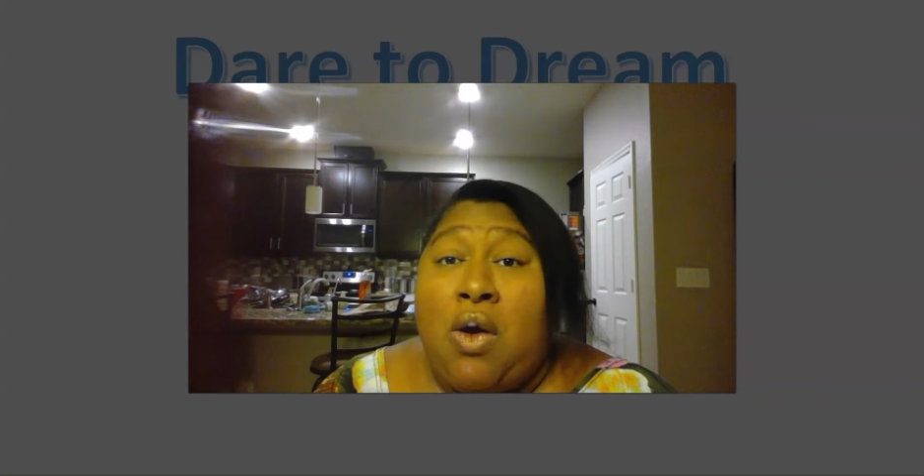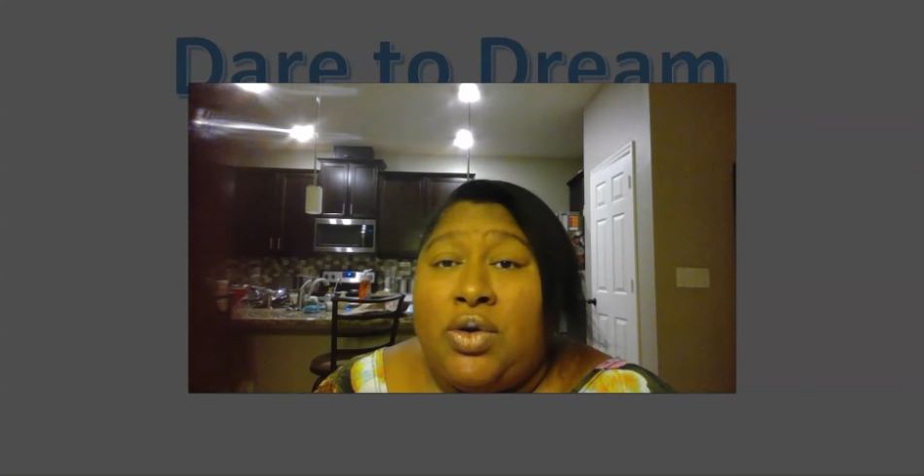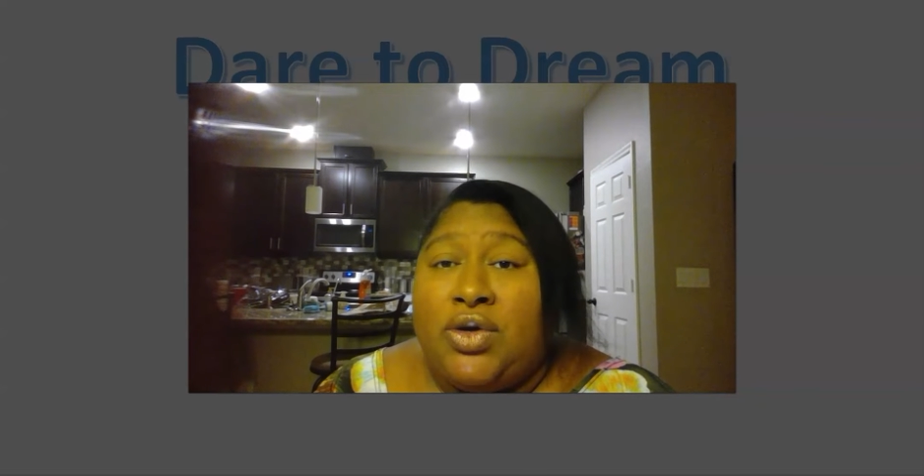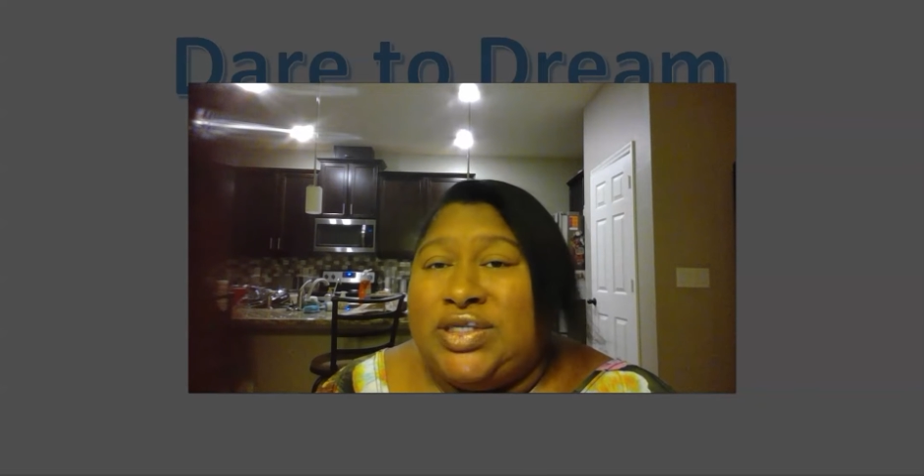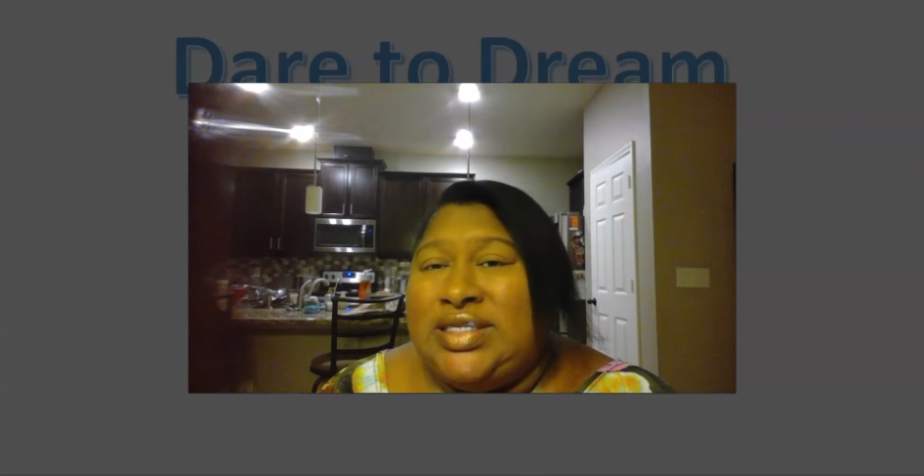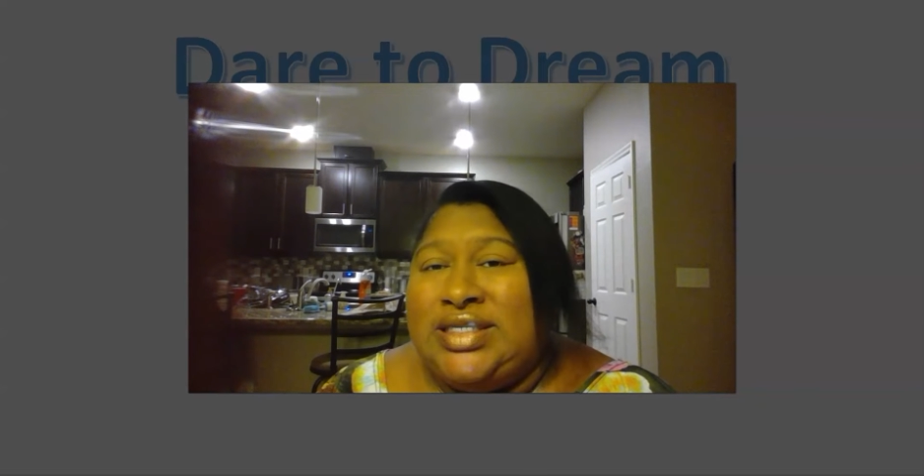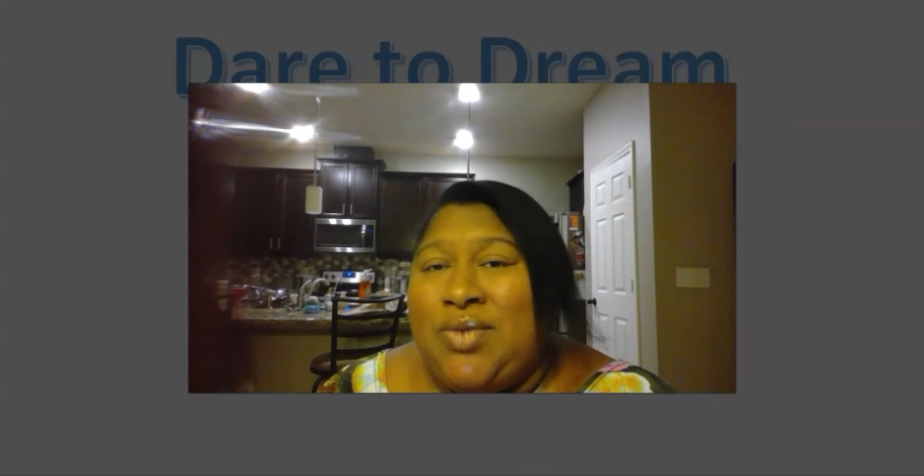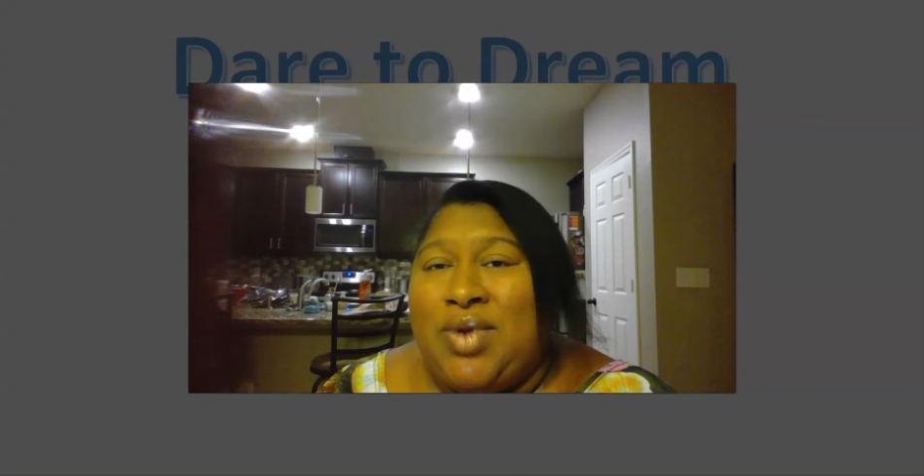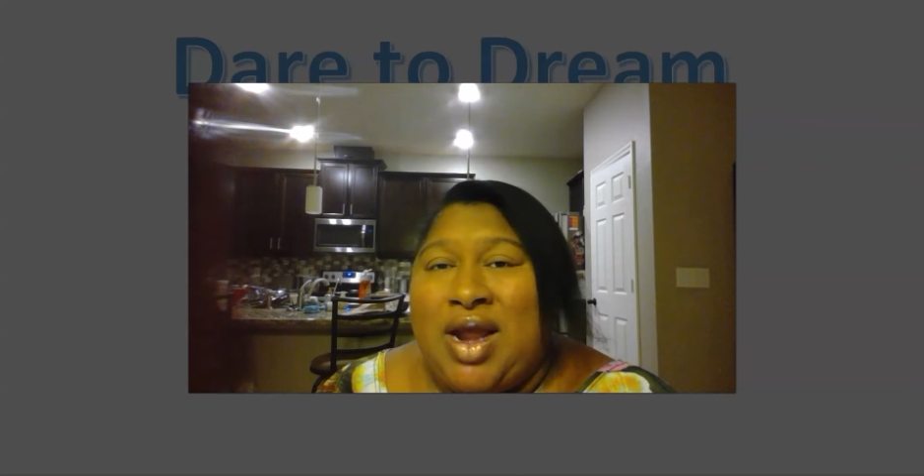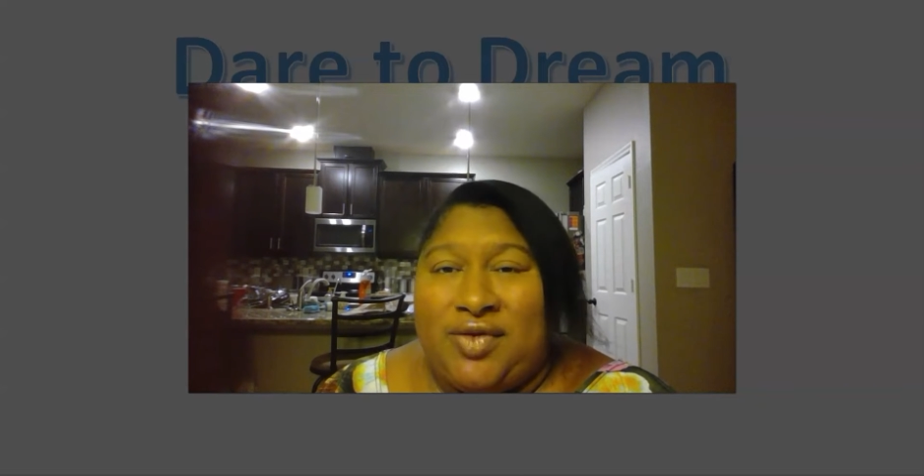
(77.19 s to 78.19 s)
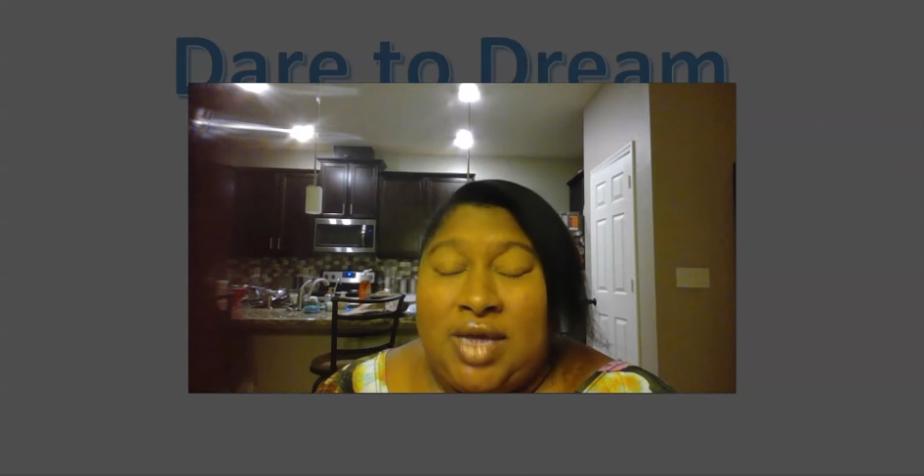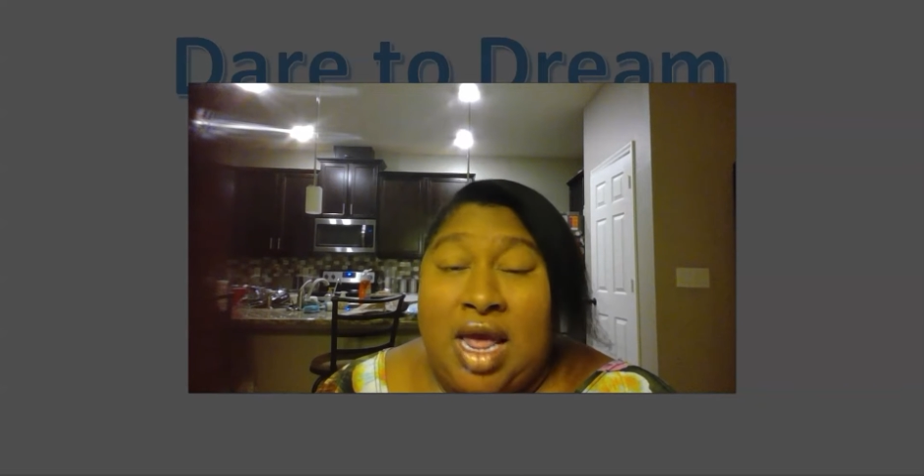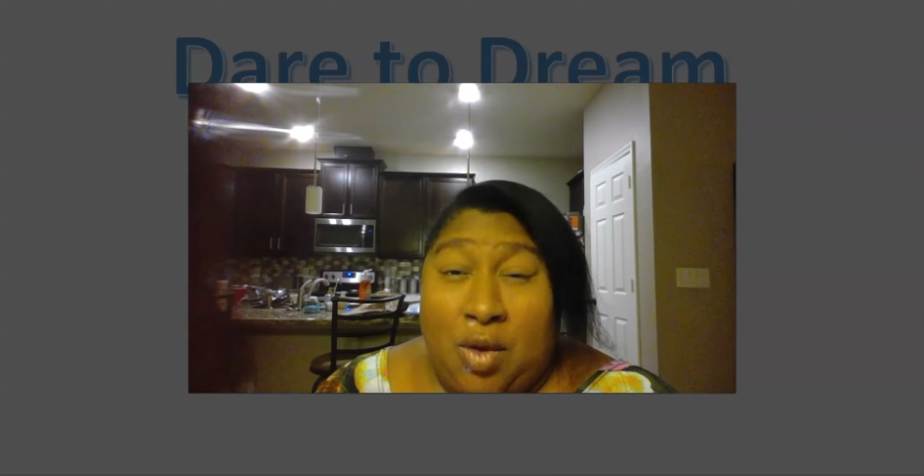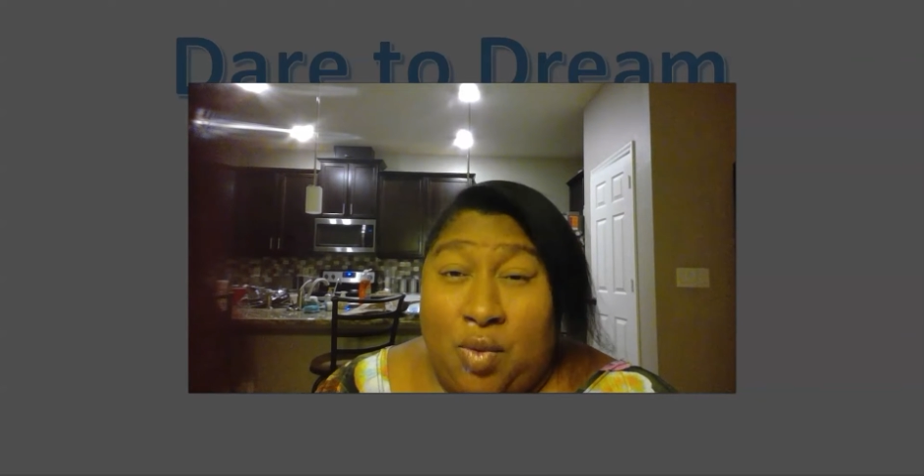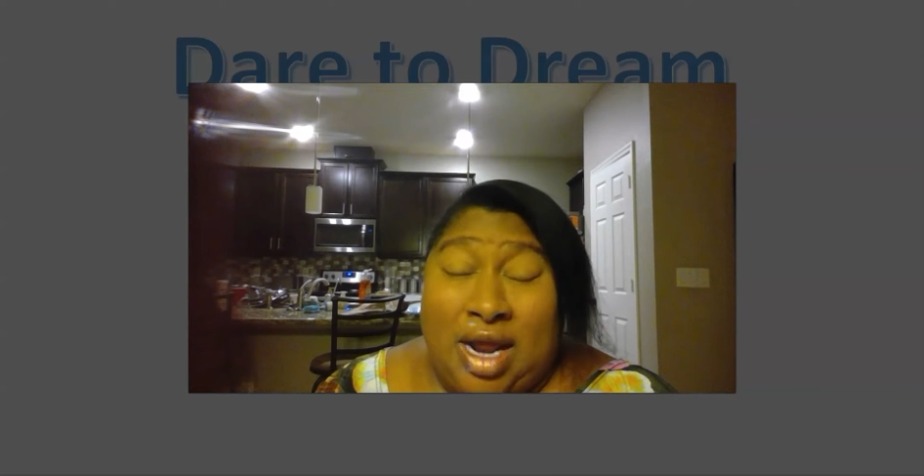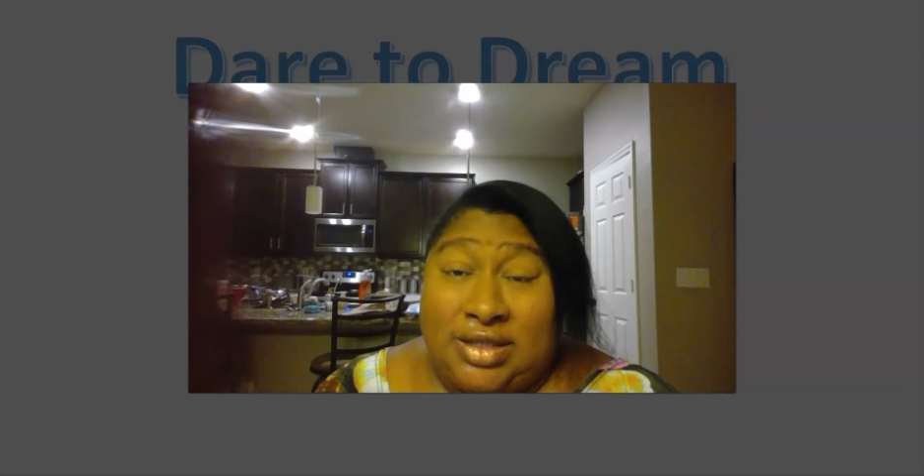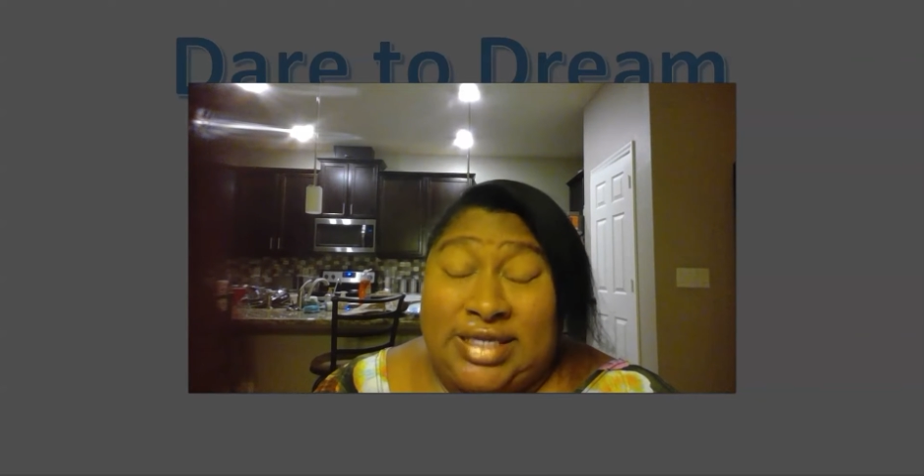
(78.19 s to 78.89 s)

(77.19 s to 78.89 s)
owners and see what else